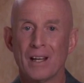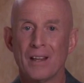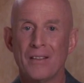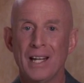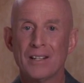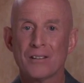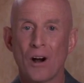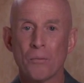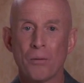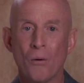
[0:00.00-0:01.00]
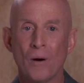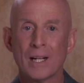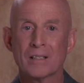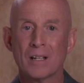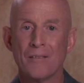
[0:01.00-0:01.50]
These are
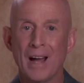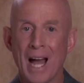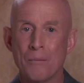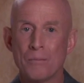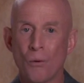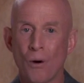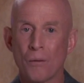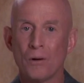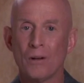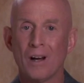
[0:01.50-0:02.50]
points of abnormal,